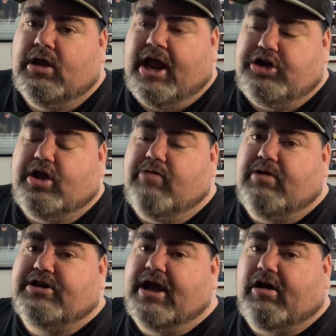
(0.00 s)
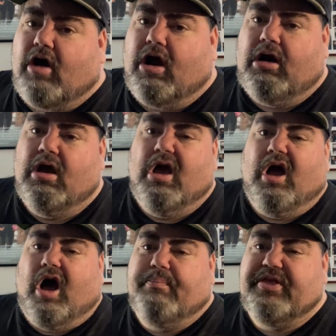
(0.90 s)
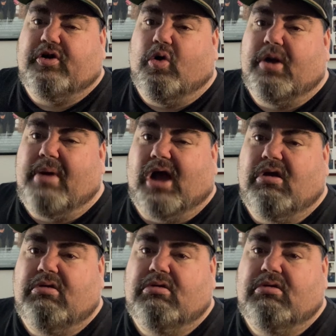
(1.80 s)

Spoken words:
and you get rid of Derek Carr, I'll be the quarterback.